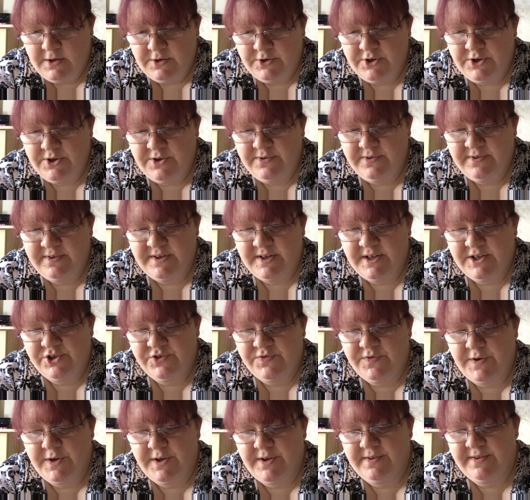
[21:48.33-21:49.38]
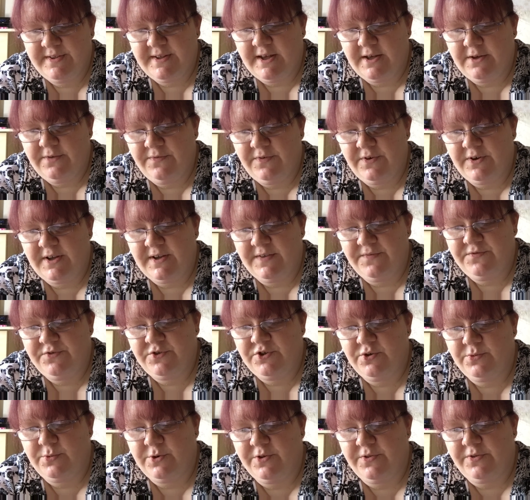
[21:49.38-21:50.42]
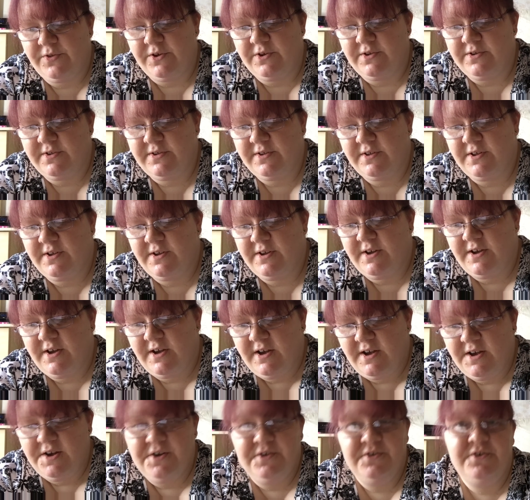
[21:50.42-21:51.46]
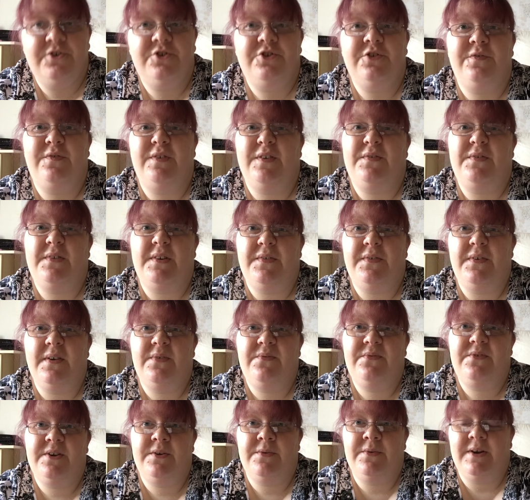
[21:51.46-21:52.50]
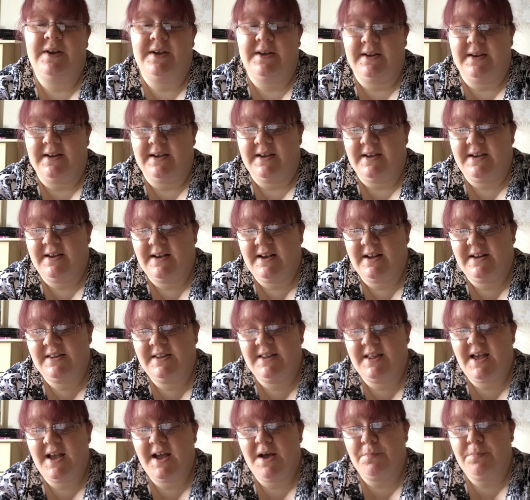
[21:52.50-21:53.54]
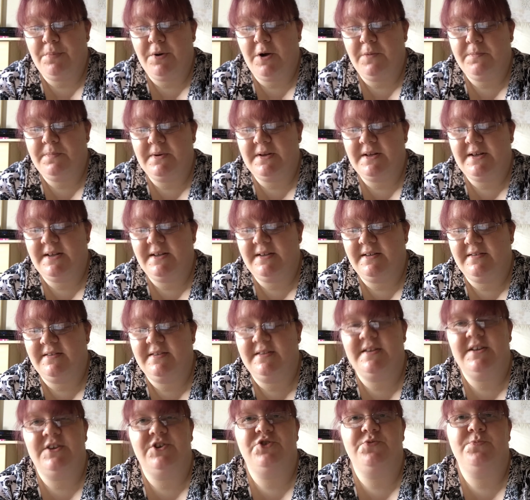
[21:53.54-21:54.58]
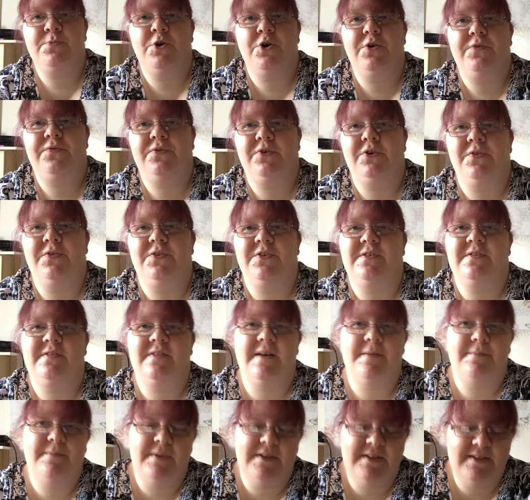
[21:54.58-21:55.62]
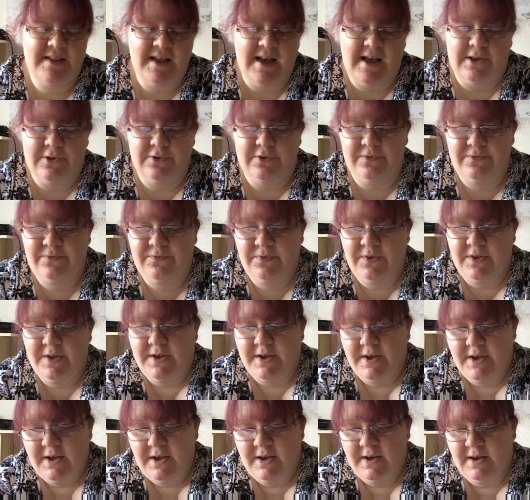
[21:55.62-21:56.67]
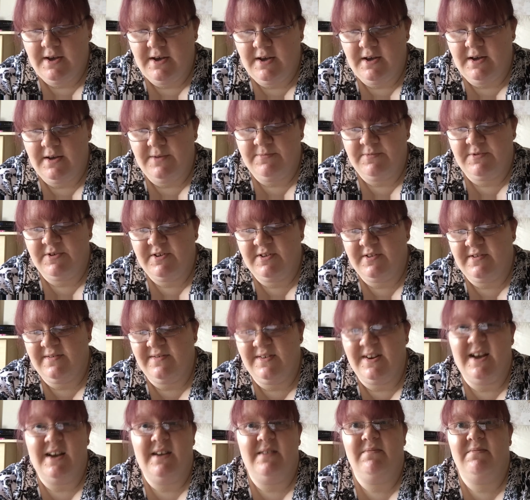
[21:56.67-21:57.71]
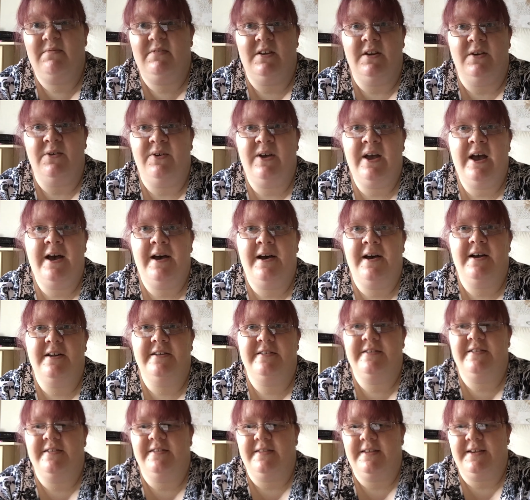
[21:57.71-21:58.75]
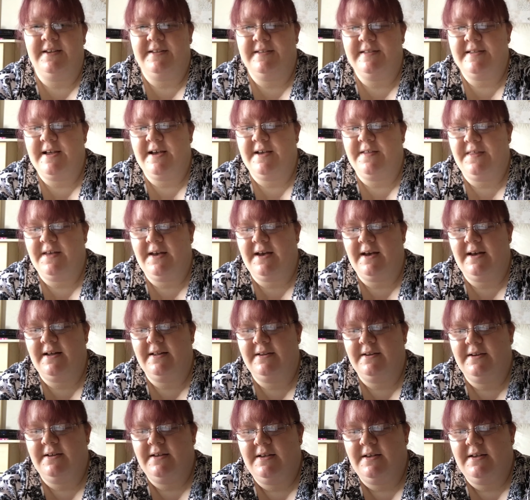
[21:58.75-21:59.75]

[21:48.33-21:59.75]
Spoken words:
Do you stitch for yourself or give to others? Sort of 50-50 really. I'd say I probably stitch more for others than myself, because of, like, you know, cards and things like that.